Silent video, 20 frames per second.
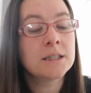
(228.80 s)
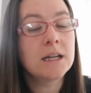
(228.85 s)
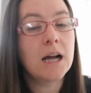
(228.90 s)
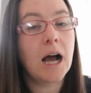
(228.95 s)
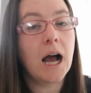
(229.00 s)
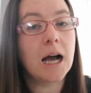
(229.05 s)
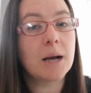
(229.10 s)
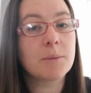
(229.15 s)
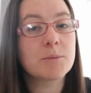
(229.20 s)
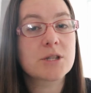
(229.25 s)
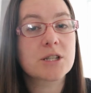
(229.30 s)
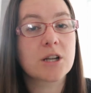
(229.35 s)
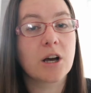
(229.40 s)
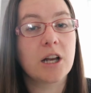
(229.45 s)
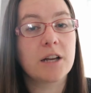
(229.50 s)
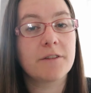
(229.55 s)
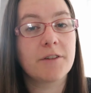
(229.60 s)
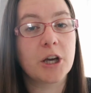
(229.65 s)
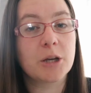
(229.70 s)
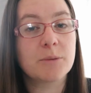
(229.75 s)
um,
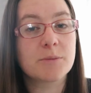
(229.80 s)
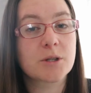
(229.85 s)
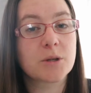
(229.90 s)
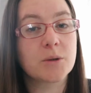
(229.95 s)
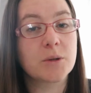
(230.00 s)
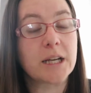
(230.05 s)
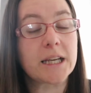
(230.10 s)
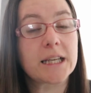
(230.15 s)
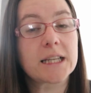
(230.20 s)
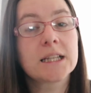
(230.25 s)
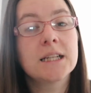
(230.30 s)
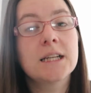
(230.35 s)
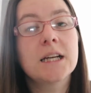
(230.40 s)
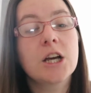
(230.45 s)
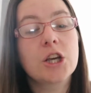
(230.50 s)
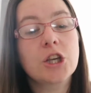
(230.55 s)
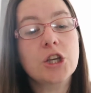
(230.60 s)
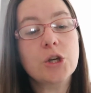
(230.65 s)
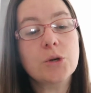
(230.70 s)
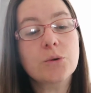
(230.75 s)
style of homeschooling.
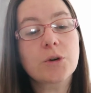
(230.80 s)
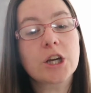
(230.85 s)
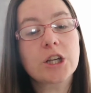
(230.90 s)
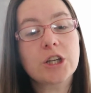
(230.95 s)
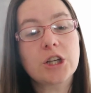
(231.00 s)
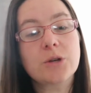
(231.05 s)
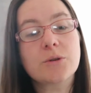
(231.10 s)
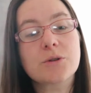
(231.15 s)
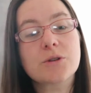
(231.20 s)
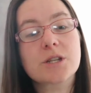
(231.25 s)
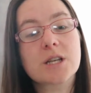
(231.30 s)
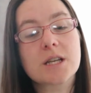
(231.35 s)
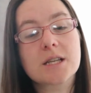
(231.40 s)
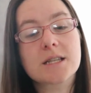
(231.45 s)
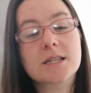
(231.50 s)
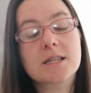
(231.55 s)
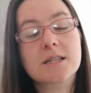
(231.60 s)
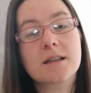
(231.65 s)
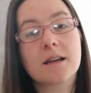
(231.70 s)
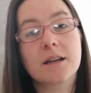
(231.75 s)
You can
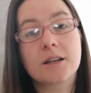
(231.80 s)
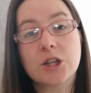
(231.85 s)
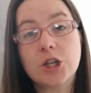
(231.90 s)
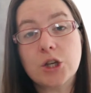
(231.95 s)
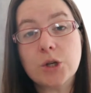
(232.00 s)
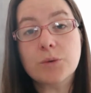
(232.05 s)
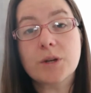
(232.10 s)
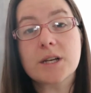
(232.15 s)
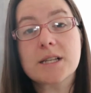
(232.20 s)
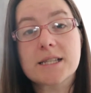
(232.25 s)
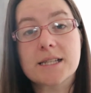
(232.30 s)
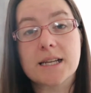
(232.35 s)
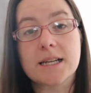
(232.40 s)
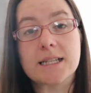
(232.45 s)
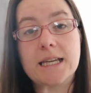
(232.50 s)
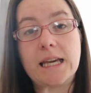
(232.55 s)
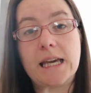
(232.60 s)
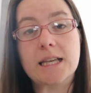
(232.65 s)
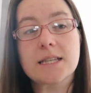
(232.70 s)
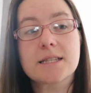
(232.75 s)
use unit
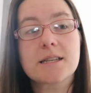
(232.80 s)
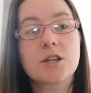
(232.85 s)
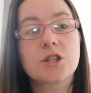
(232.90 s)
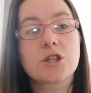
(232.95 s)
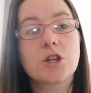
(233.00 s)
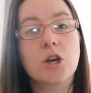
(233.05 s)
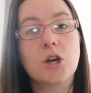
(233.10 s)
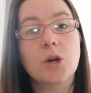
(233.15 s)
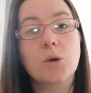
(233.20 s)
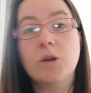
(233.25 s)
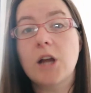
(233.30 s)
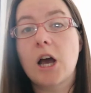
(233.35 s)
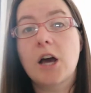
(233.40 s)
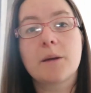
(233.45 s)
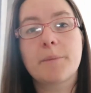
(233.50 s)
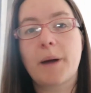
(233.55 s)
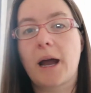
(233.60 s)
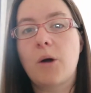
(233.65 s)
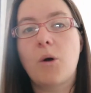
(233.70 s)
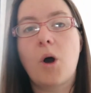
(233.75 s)
studies to learn
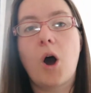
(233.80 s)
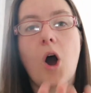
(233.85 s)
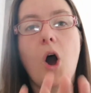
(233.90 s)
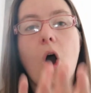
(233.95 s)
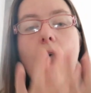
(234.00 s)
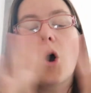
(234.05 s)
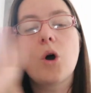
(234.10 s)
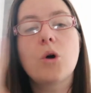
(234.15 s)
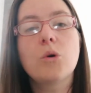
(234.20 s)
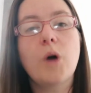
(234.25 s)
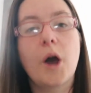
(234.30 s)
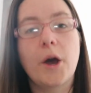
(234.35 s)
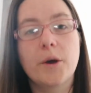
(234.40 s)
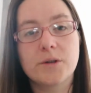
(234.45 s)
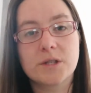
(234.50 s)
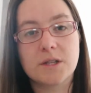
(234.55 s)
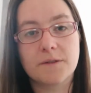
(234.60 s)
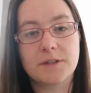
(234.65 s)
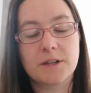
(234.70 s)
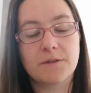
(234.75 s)
about a whole
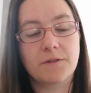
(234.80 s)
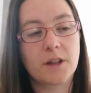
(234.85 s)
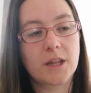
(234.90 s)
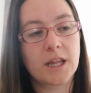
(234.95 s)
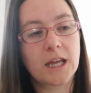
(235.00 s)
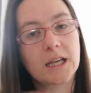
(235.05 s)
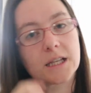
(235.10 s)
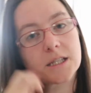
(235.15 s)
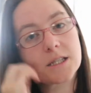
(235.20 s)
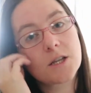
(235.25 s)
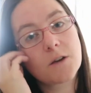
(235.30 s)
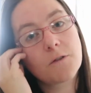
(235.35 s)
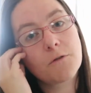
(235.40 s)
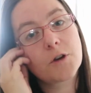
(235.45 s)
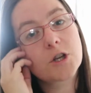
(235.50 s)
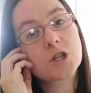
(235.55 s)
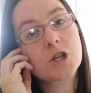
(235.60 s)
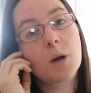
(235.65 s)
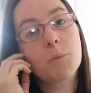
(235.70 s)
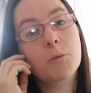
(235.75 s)
host of different things. So for
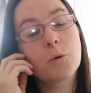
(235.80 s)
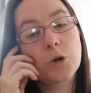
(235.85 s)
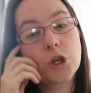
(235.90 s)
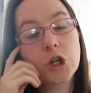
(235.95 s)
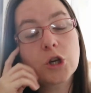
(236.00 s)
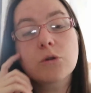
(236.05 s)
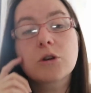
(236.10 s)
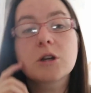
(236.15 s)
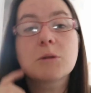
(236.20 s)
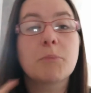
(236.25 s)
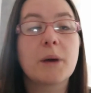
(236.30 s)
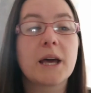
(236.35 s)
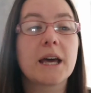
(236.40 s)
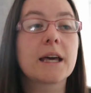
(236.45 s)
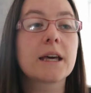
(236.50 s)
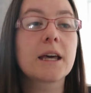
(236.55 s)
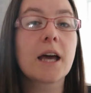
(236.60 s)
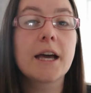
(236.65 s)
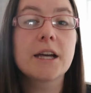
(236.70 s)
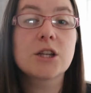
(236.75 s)
example, you could
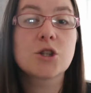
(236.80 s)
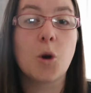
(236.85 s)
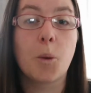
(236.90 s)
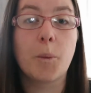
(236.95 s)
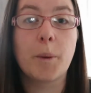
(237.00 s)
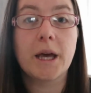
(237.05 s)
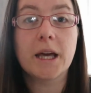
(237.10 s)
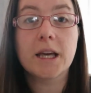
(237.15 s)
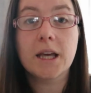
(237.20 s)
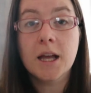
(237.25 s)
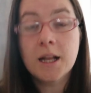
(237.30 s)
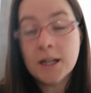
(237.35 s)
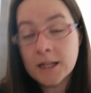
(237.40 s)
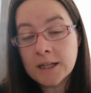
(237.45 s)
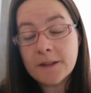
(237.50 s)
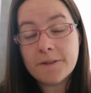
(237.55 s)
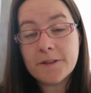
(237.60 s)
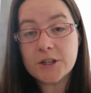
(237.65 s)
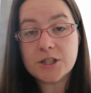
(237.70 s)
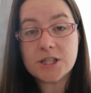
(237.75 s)
pick a topic
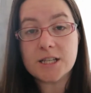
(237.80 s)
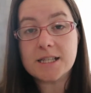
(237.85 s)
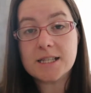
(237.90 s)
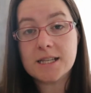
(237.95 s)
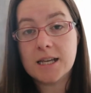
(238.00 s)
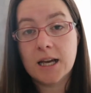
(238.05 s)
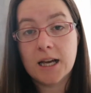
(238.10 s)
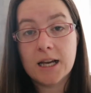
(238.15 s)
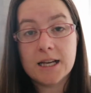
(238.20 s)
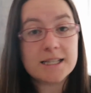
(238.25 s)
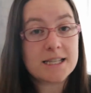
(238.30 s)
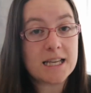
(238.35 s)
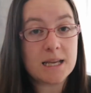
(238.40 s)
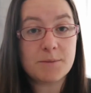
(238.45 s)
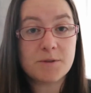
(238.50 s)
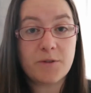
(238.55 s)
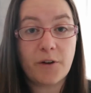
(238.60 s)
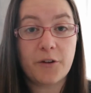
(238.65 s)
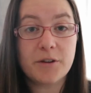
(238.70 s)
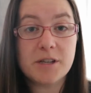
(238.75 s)
that is
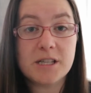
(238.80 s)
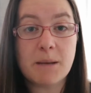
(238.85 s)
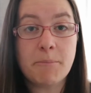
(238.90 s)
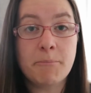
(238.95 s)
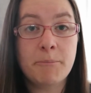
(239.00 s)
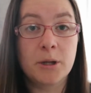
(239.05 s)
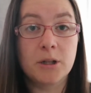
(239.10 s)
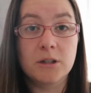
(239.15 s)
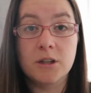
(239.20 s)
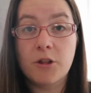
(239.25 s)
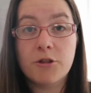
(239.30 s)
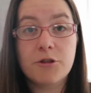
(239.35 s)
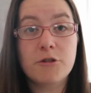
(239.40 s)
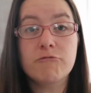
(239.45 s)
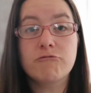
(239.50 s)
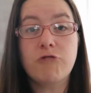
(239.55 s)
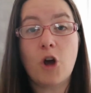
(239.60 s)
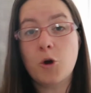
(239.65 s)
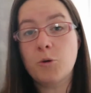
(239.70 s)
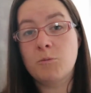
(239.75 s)
seems very simple, the
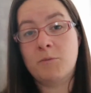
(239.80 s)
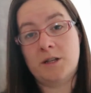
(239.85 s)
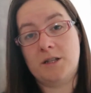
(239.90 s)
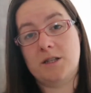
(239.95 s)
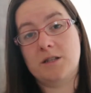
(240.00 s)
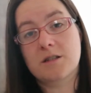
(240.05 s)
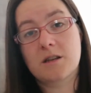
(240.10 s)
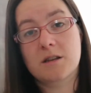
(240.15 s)
Romans